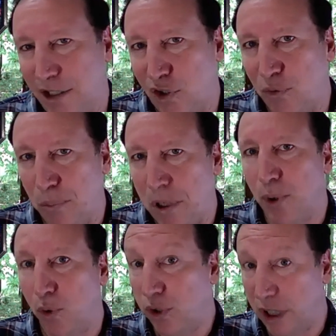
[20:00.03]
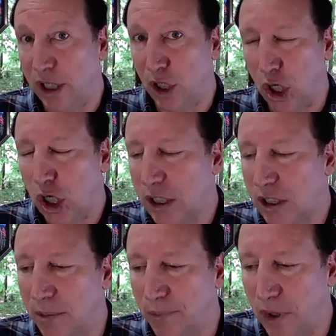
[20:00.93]
to people really learning
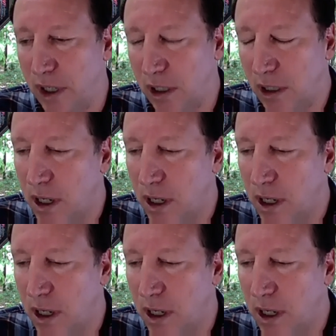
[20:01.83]
something